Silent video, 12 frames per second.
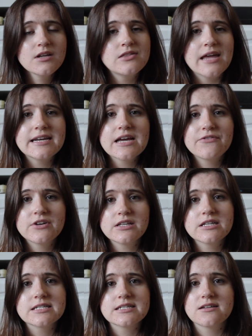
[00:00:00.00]
they
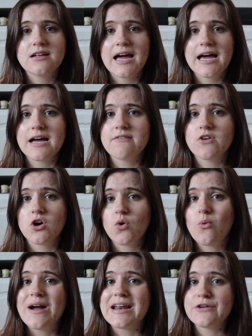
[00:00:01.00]
definitely still have
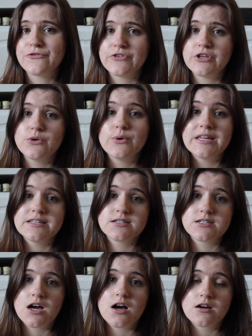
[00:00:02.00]
quite a few in
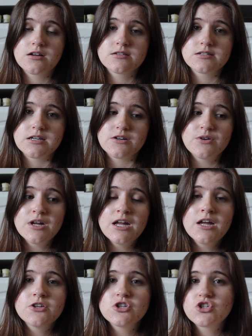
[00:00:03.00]
stock. So
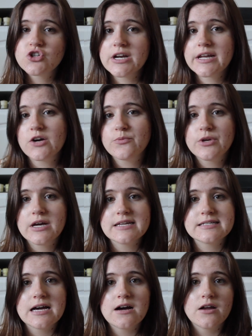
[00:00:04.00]
just trying to help you
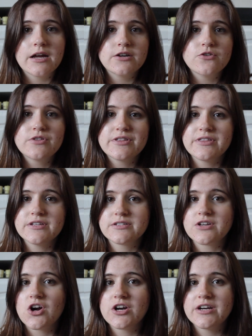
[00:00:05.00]
guys out. I know that this
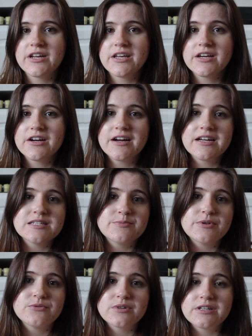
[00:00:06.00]
gardening year has
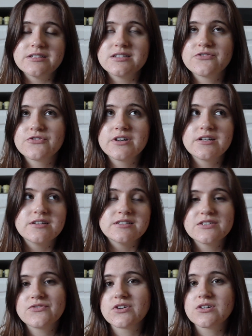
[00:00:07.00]
been really different and
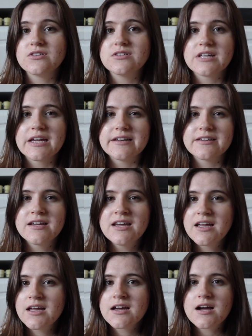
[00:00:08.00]
difficult and
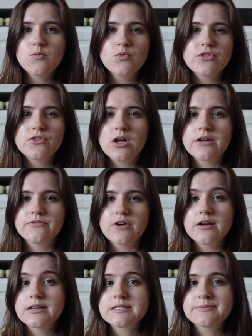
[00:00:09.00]
come with a lot of
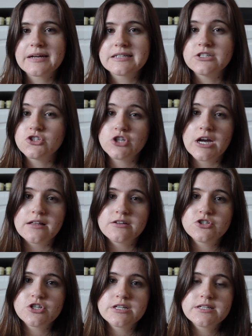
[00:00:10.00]
unexpected
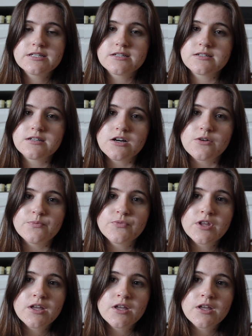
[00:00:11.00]
challenges. So